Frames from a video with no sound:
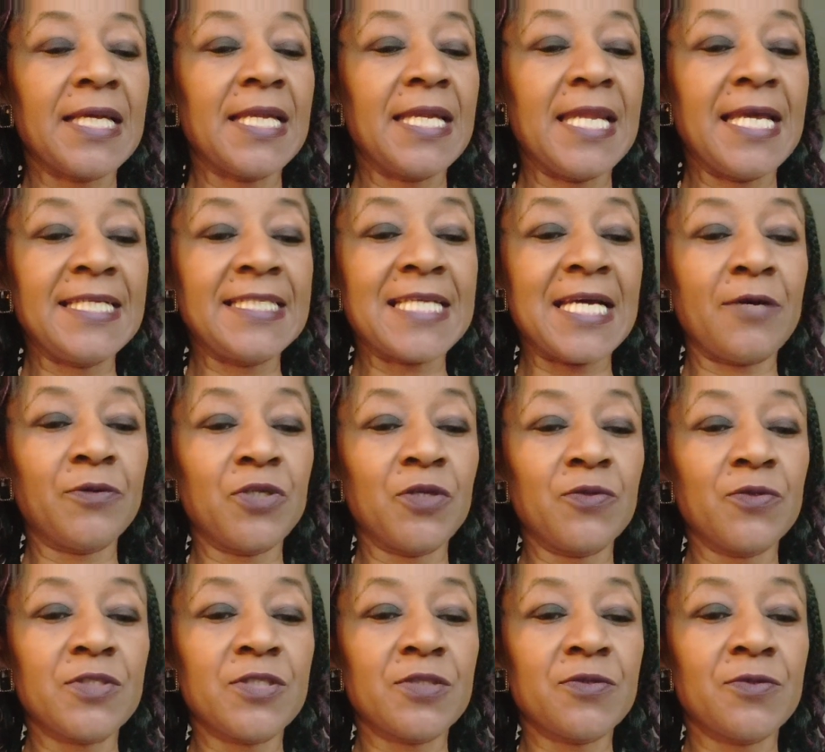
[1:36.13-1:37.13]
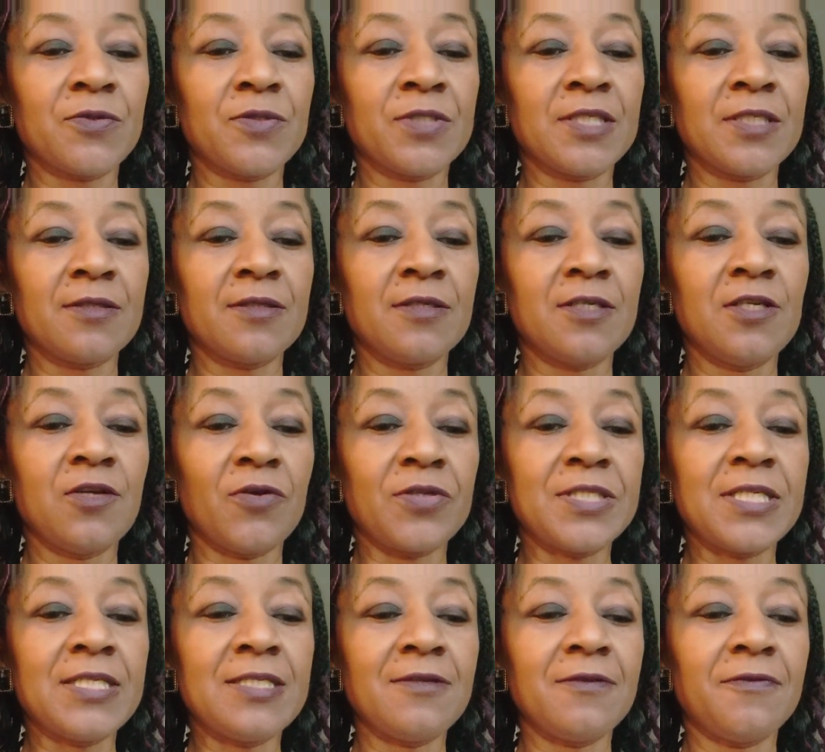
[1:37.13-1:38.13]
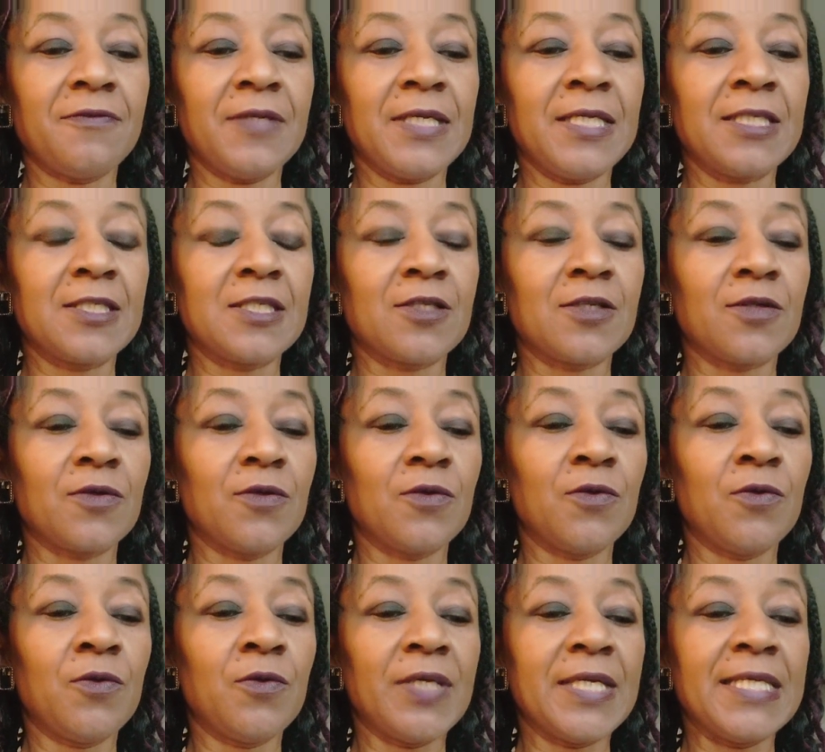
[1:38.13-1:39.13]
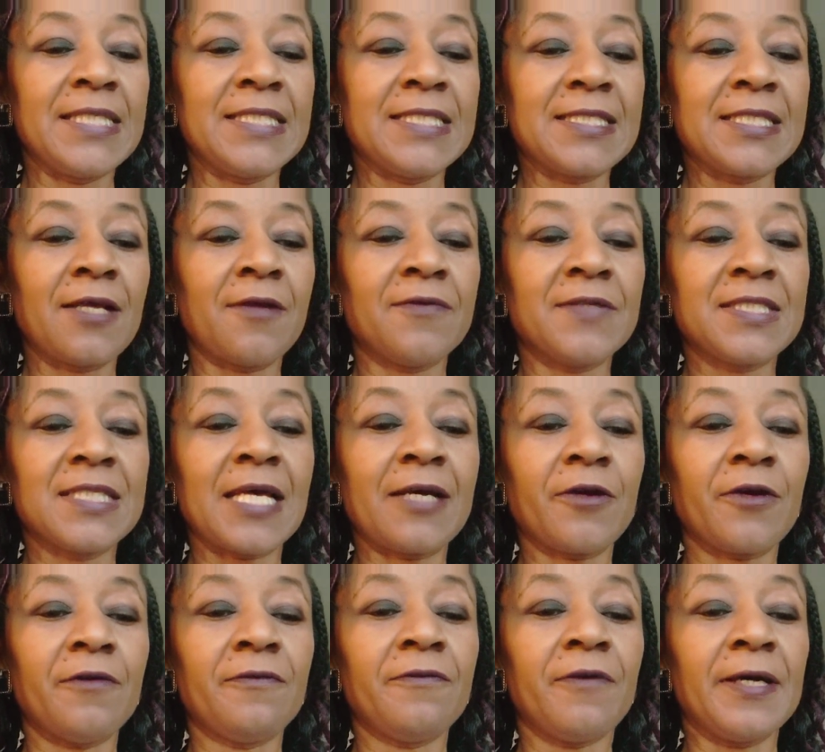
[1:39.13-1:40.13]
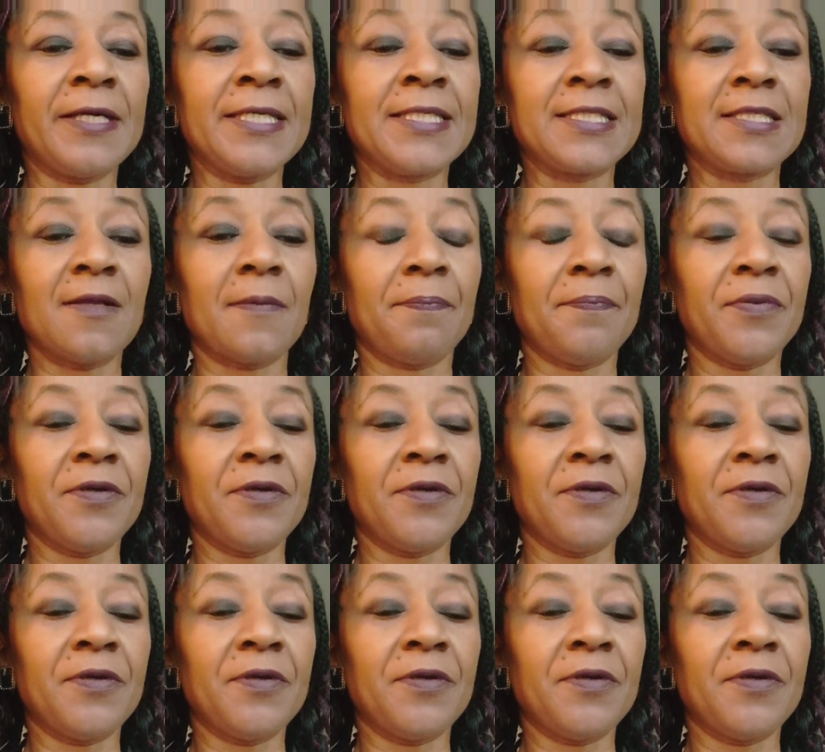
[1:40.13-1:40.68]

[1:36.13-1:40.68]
Lay down your sword, not in defeat or in self-sacrifice,